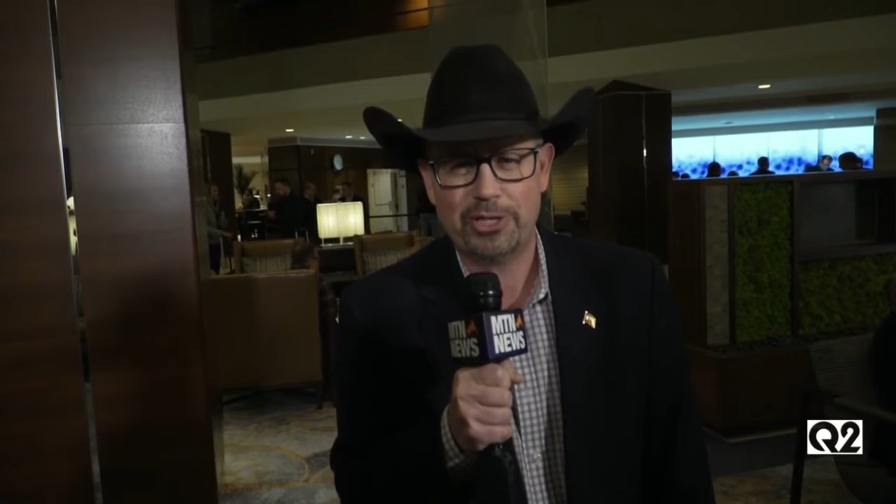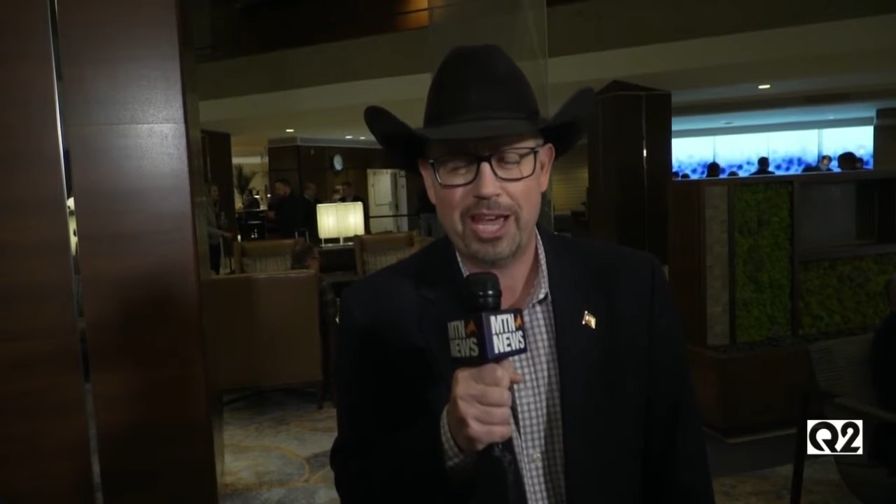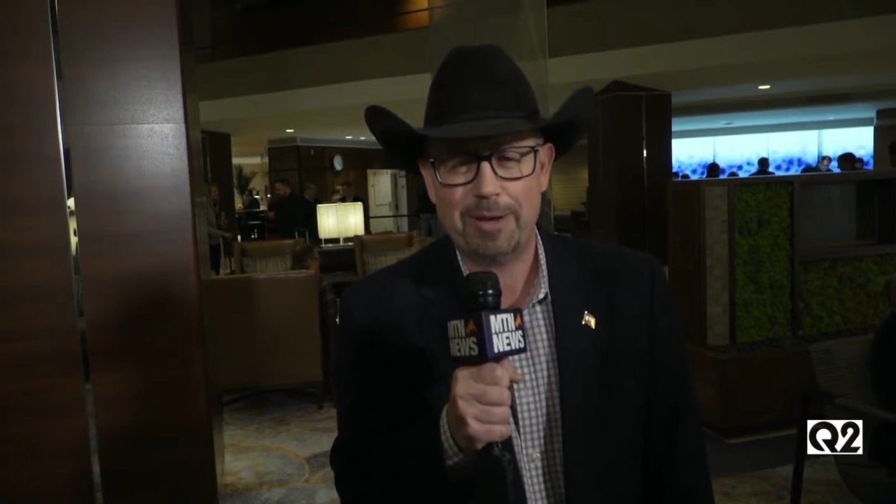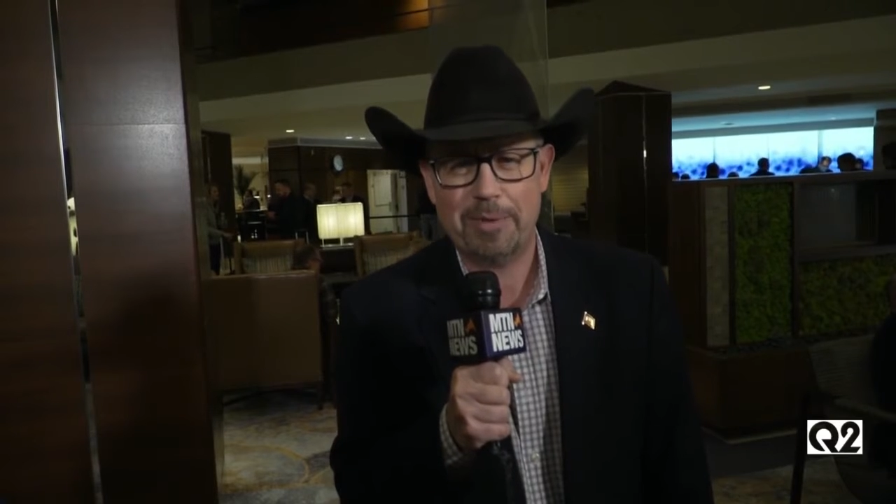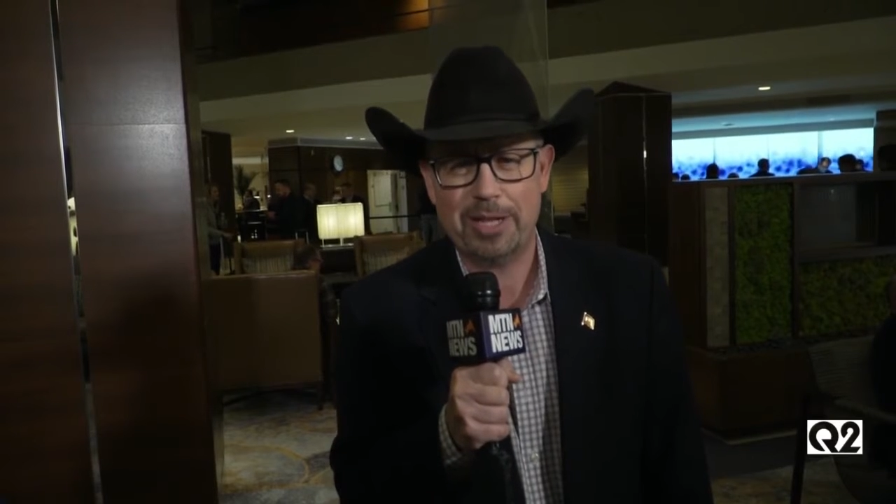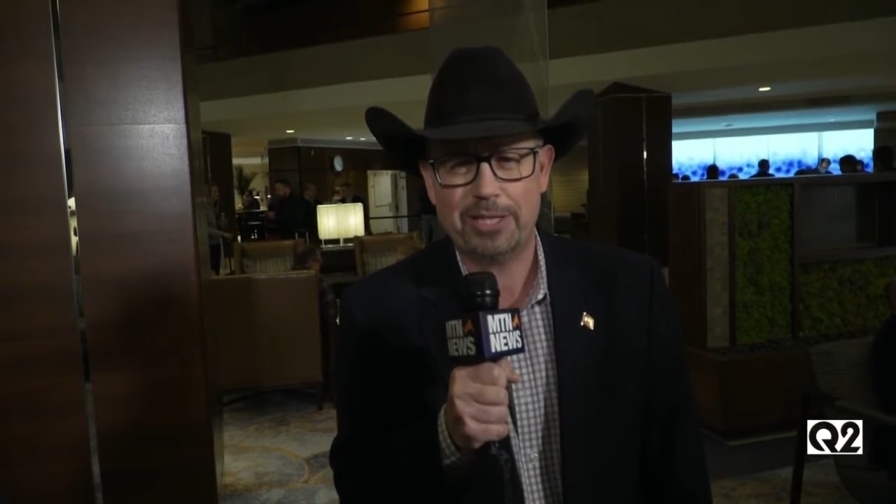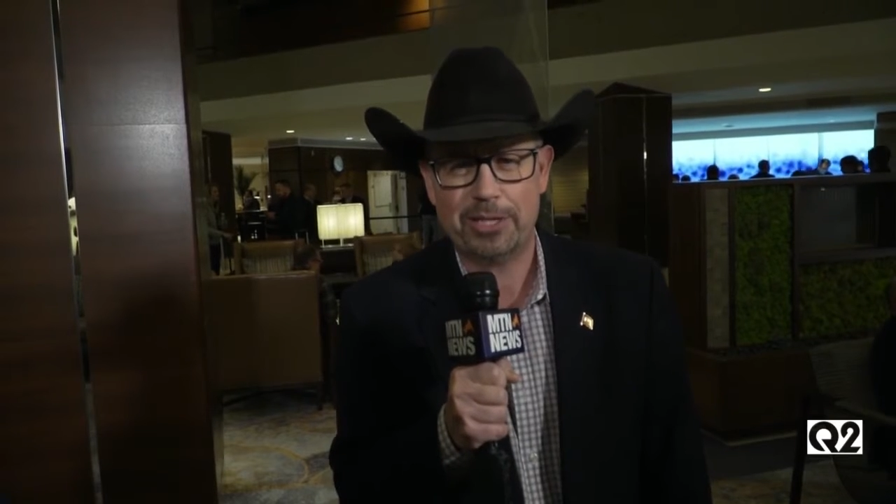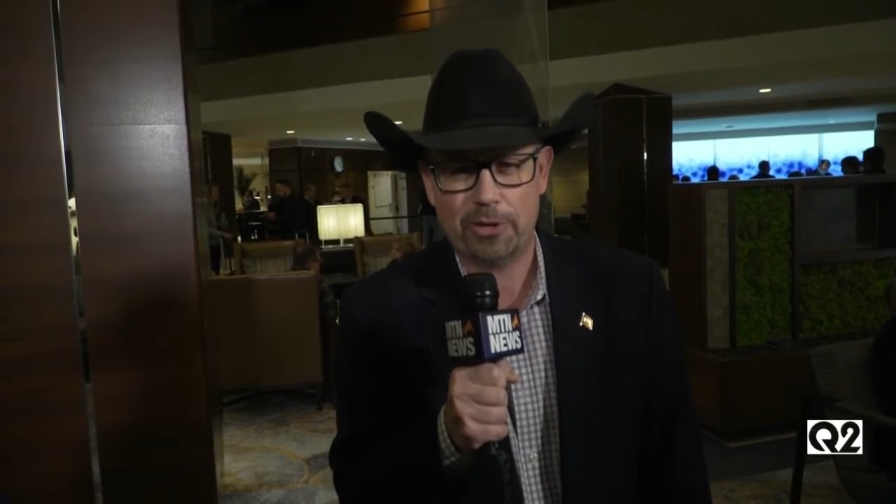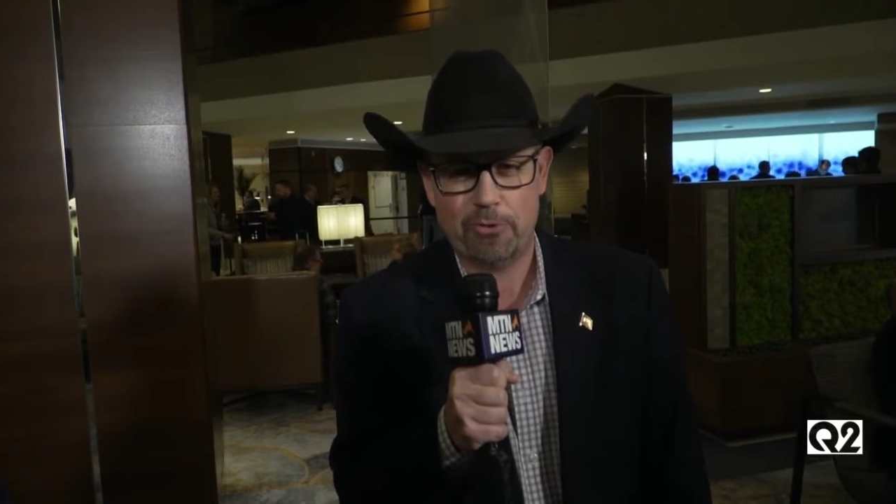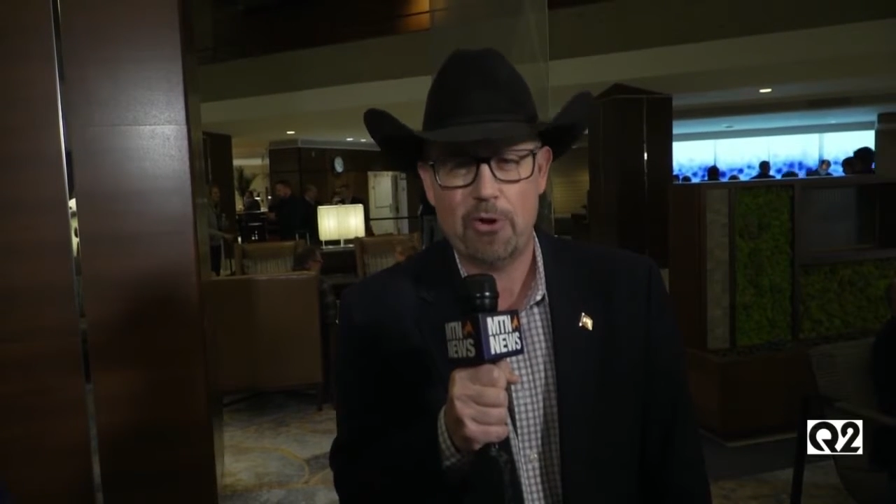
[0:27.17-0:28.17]

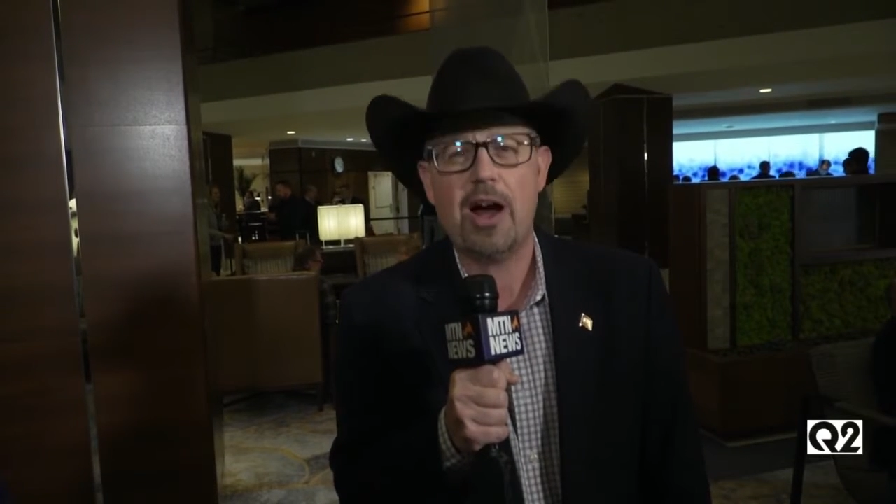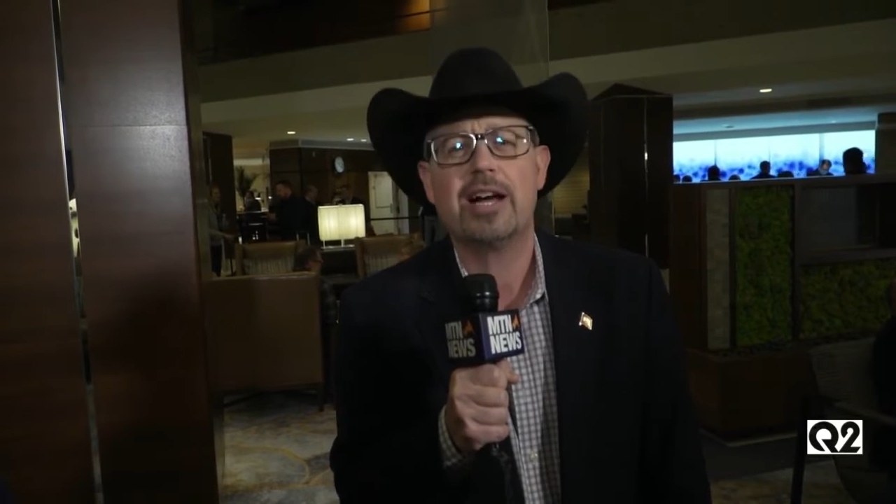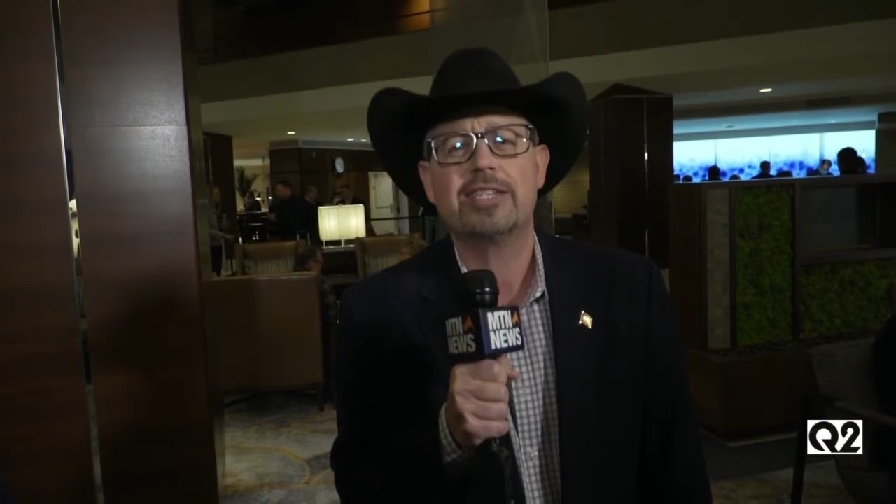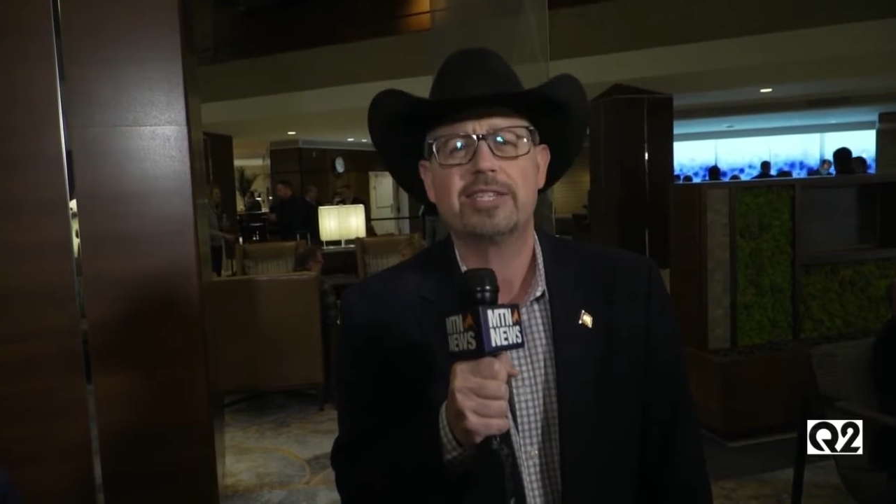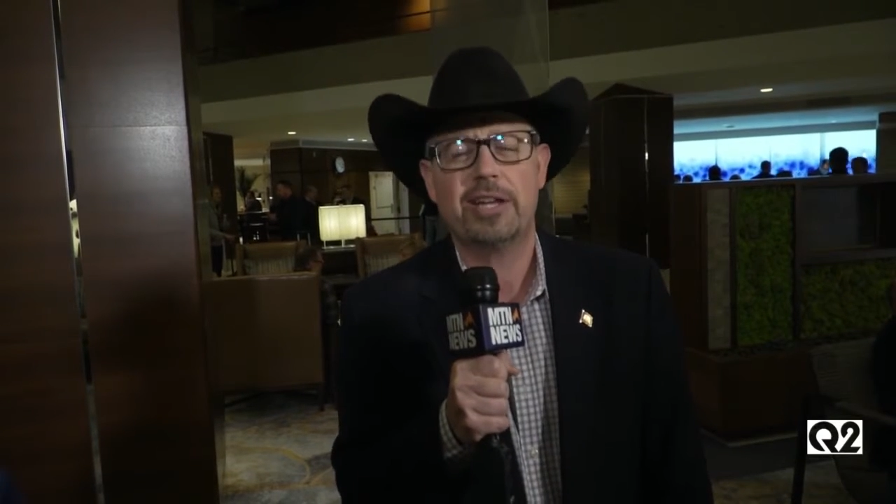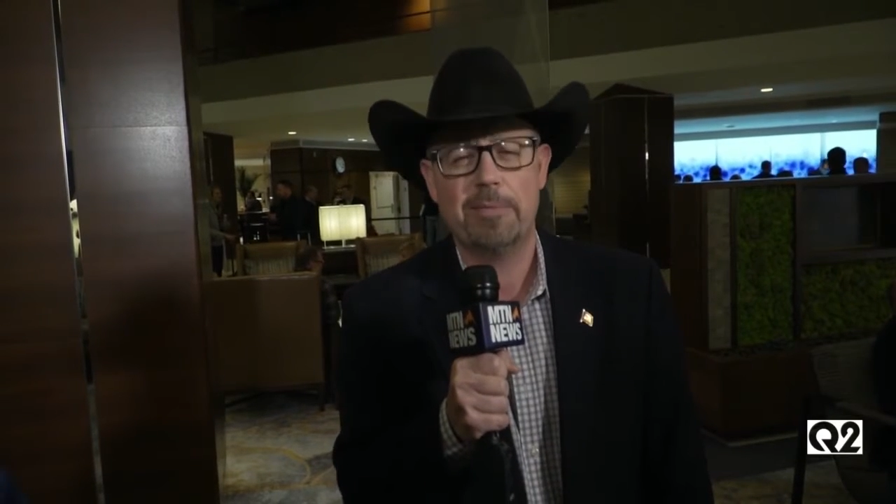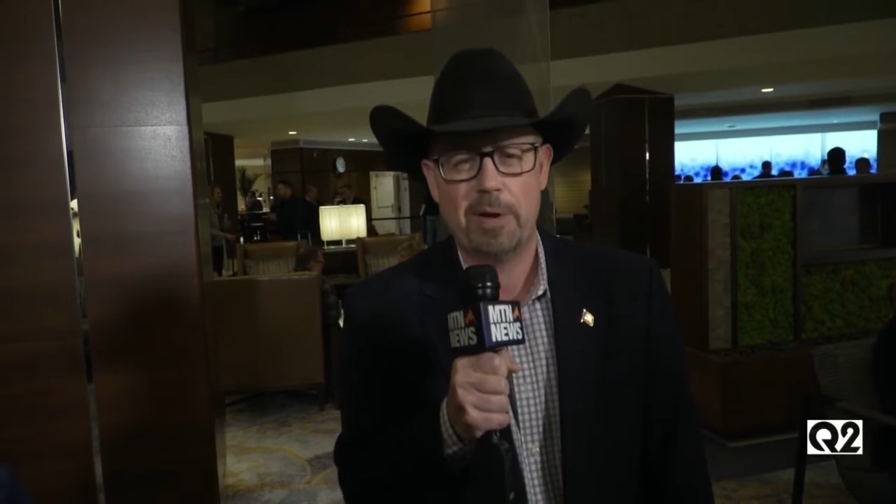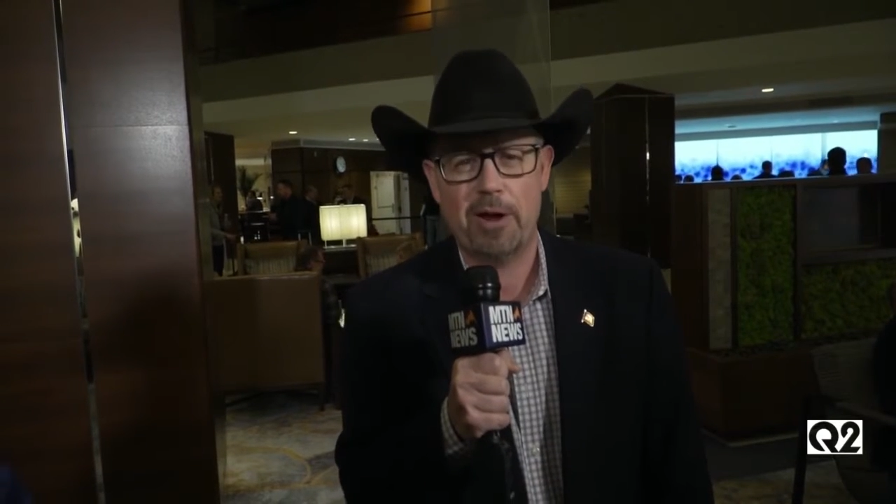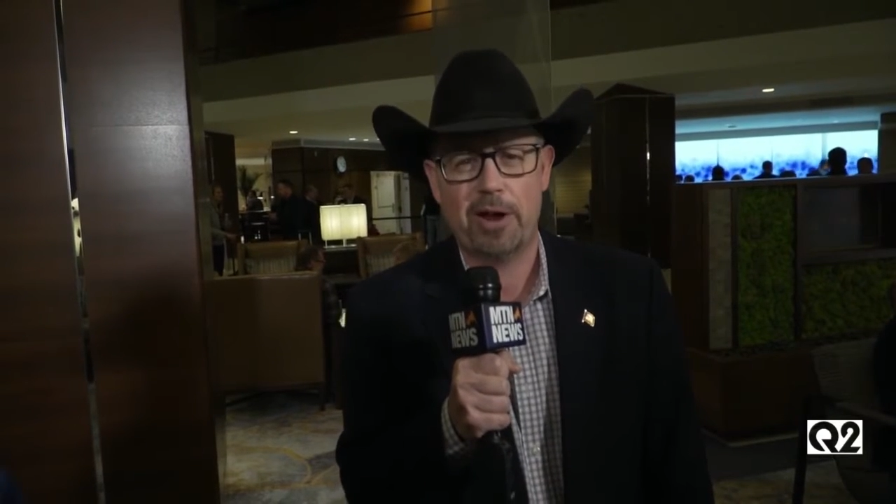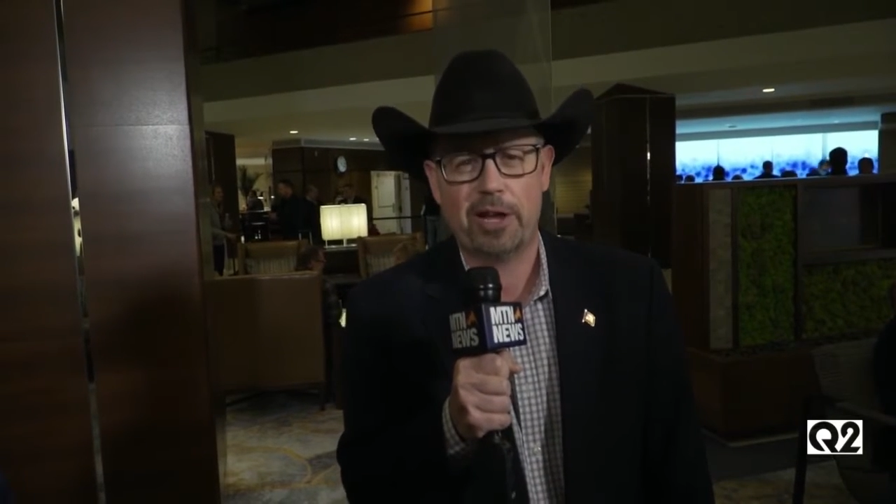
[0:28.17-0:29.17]
segments across
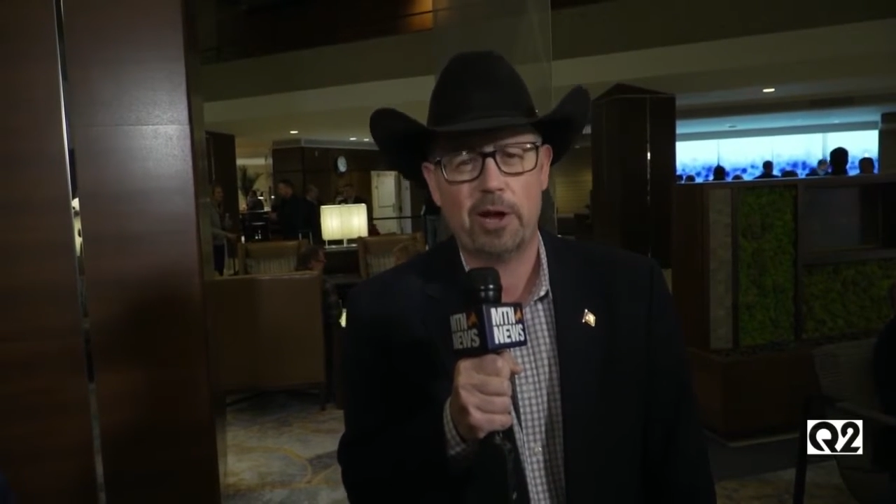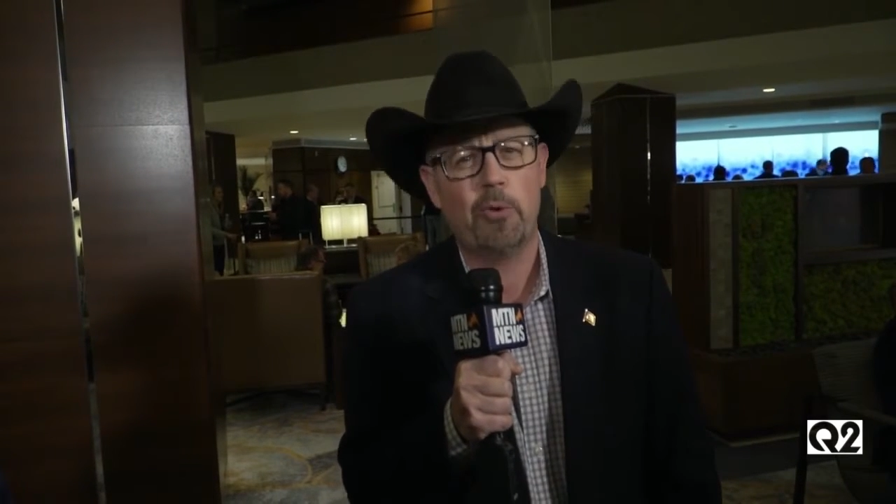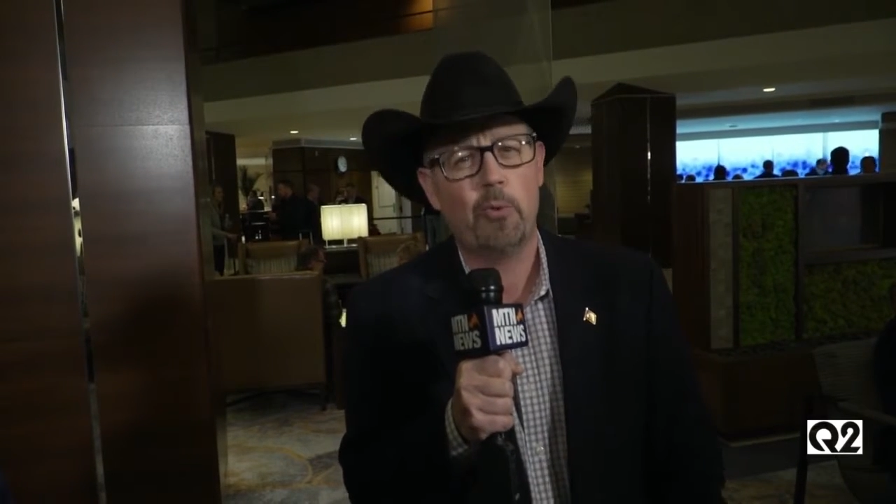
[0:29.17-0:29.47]
America,